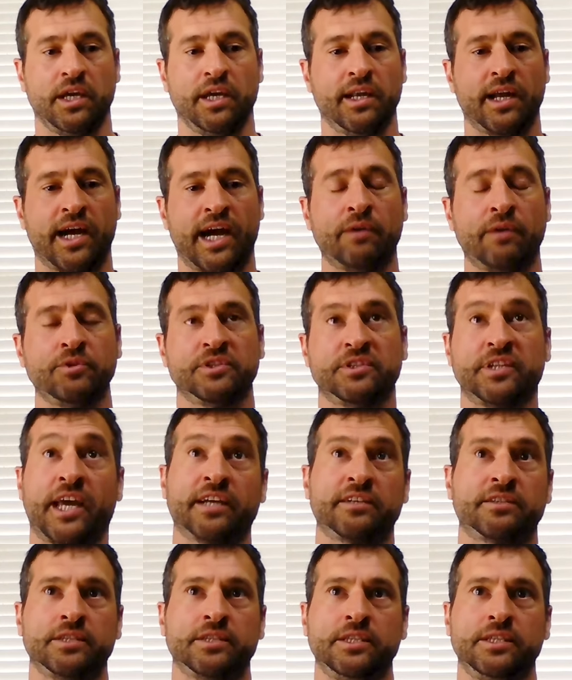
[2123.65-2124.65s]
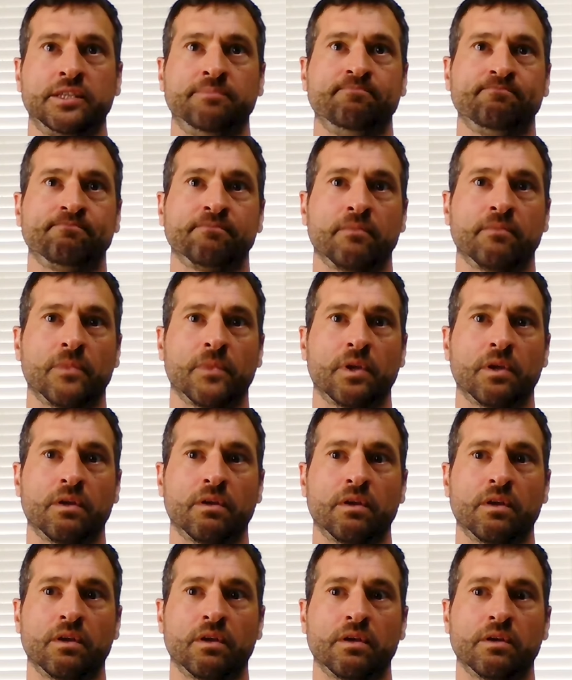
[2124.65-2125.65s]
And I was actually,
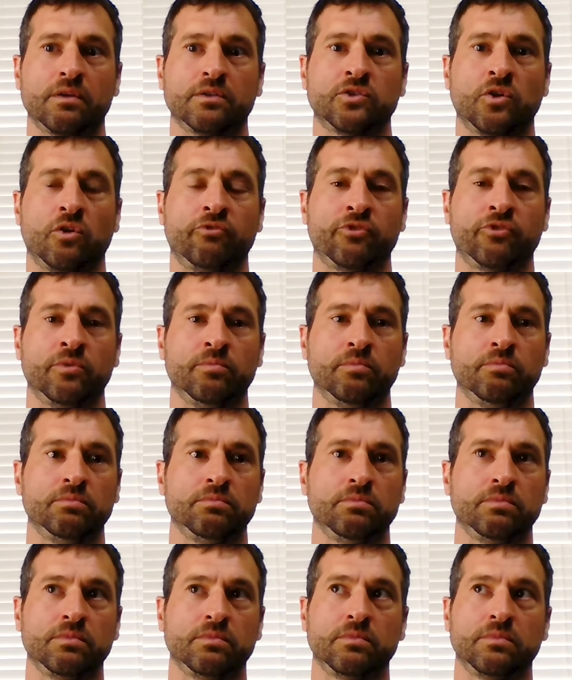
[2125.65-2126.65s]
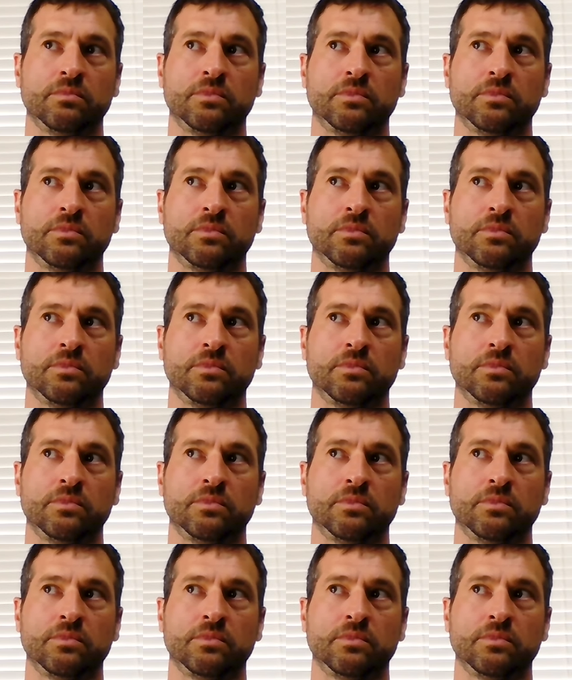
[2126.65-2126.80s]
so from